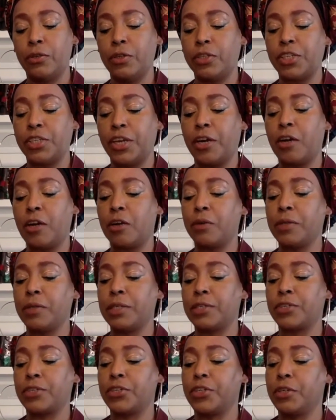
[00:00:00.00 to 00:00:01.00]

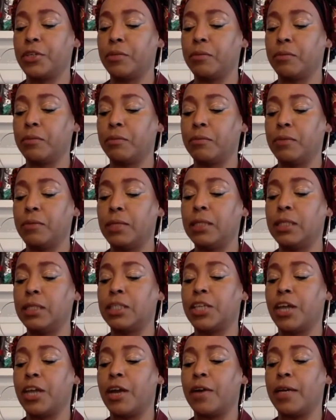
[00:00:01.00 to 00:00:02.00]
terrorists, the
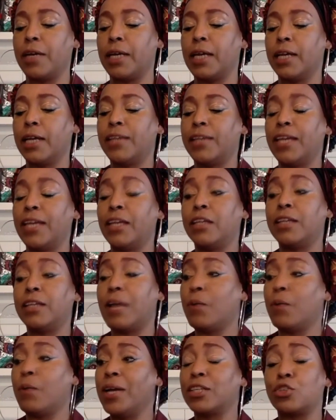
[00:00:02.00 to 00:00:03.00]
military, they
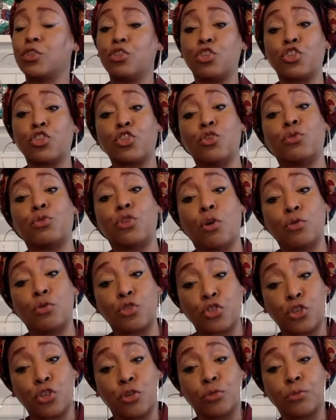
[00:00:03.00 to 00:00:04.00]
went to shoot those
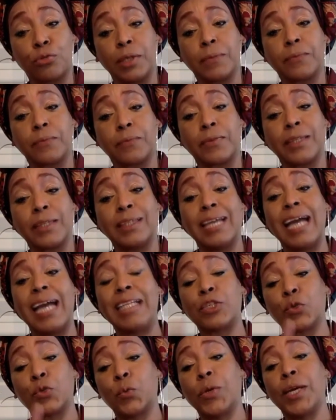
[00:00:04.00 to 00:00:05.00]
children.
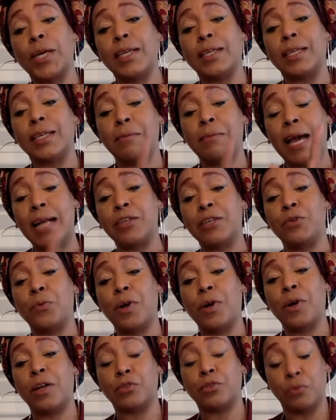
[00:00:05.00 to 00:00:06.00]
That's when
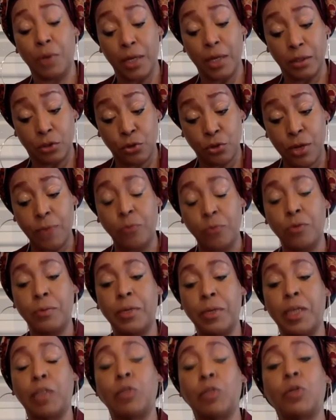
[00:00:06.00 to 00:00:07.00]
Emmanuel Dread
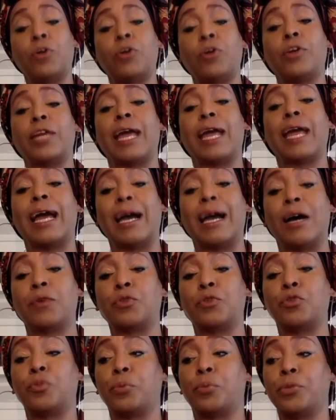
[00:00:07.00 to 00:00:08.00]
Wilmer learned how
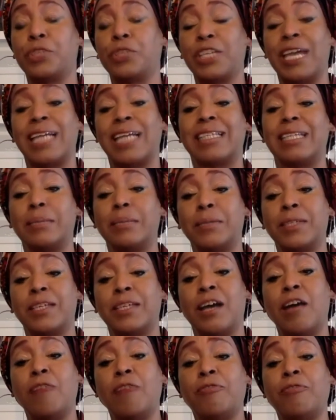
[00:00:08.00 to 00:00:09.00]
to protect
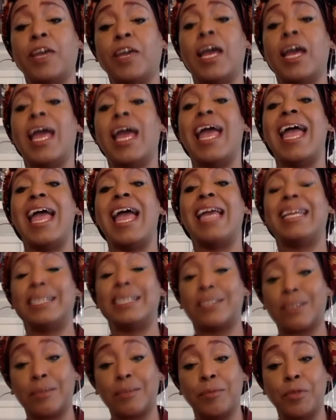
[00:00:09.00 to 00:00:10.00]
himself and
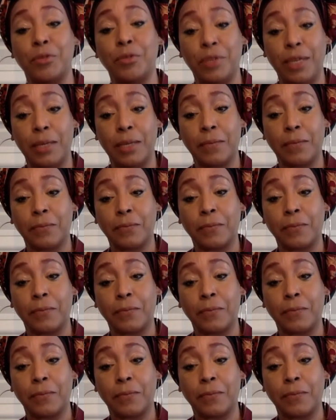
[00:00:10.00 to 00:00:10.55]
his community.